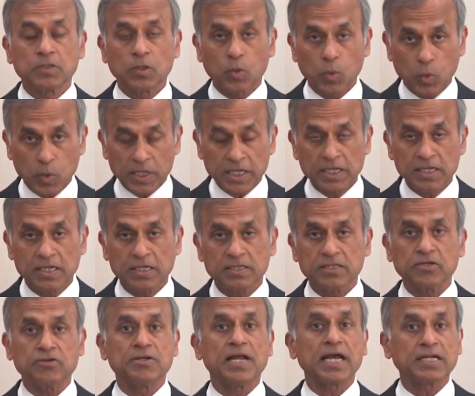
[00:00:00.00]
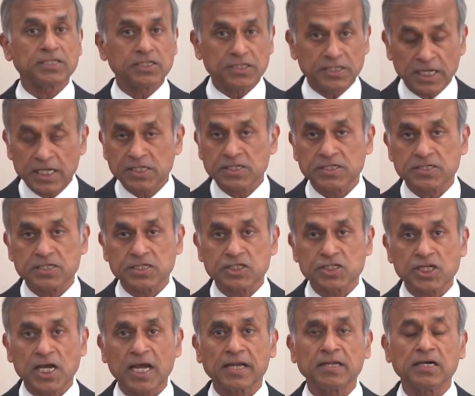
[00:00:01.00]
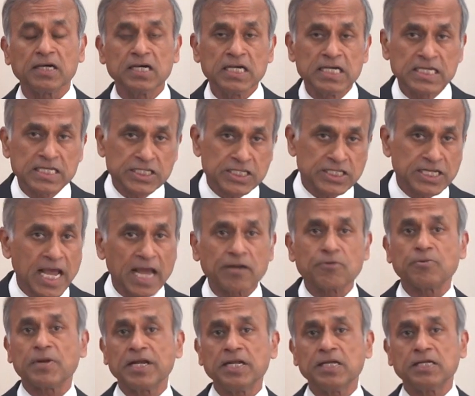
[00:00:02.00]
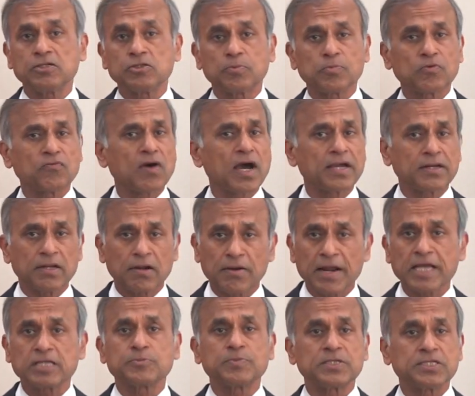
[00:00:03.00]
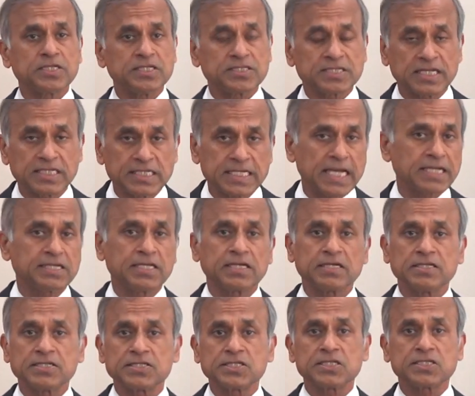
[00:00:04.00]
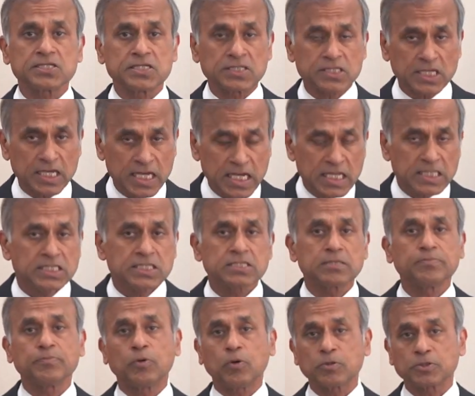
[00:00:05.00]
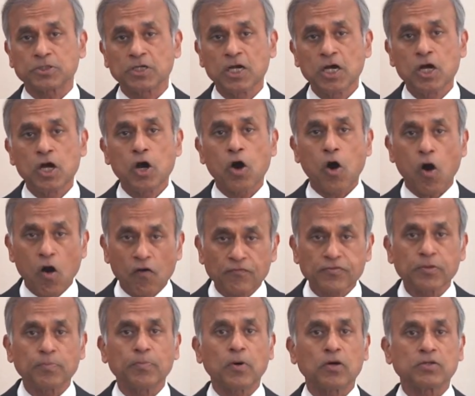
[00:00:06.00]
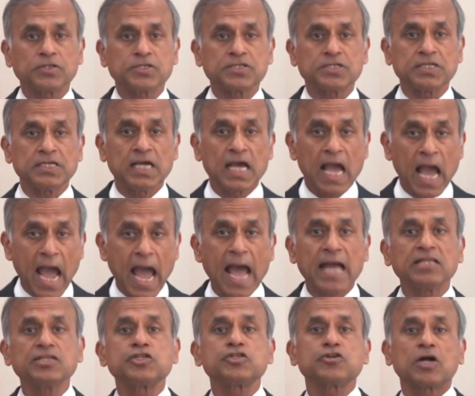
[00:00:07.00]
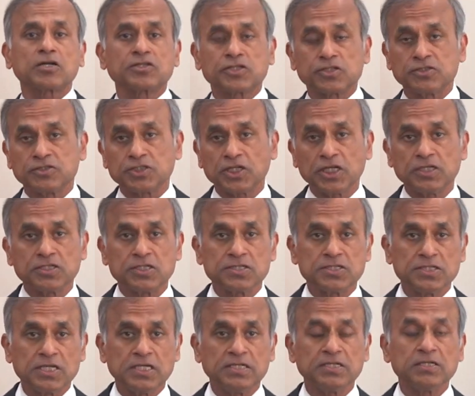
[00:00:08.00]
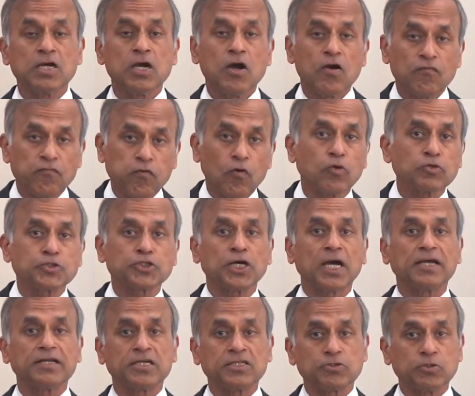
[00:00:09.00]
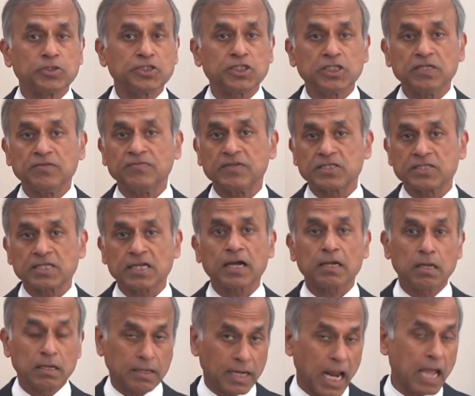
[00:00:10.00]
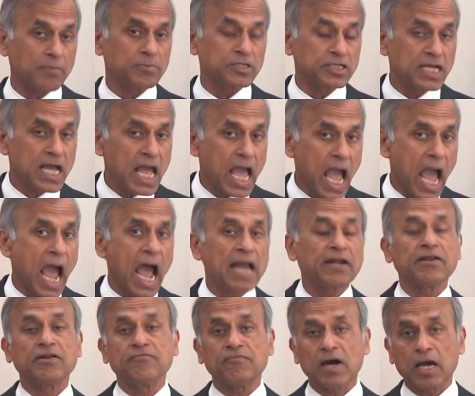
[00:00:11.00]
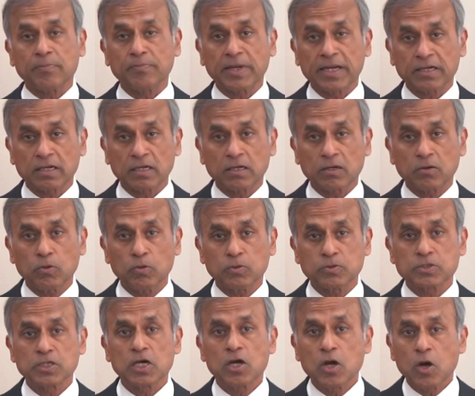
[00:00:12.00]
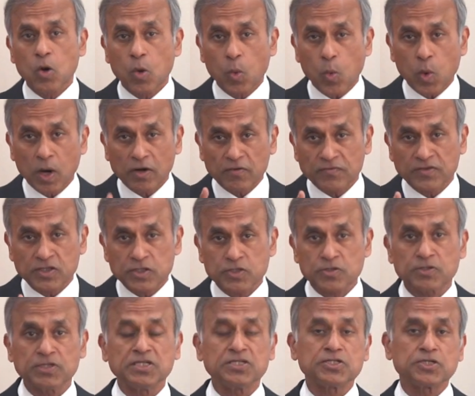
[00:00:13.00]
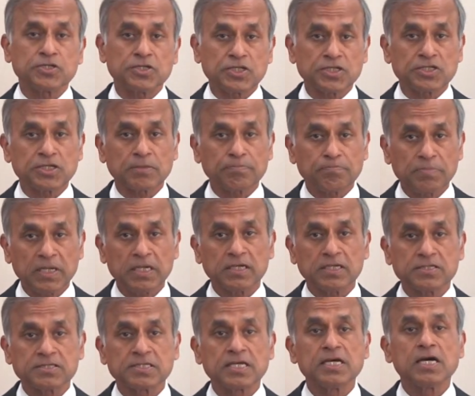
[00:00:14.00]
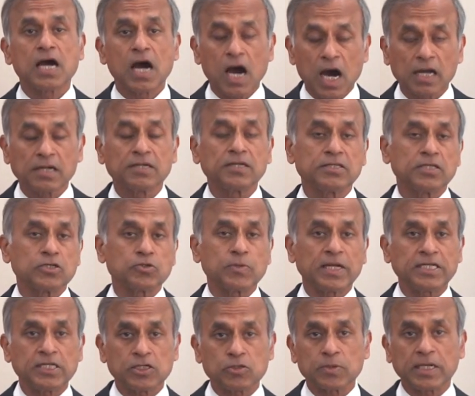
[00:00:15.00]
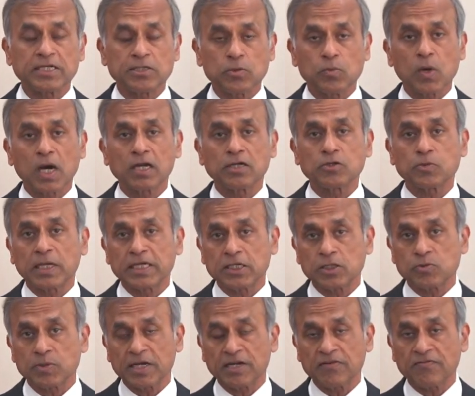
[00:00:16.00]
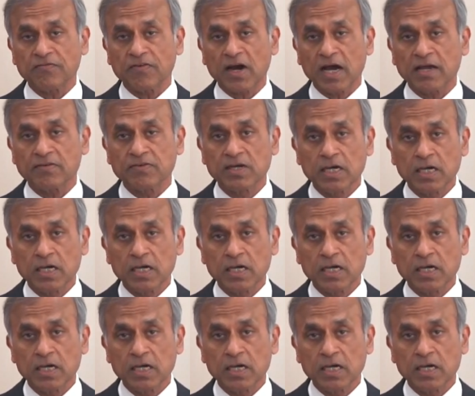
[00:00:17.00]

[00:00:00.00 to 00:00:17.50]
We, the United Nations and China, stand ready to provide our expertise and technical assistance in support of the policy and structural changes needed for China to achieve its climate and environmental goals, one of the three strategic pillars under the 2021-2025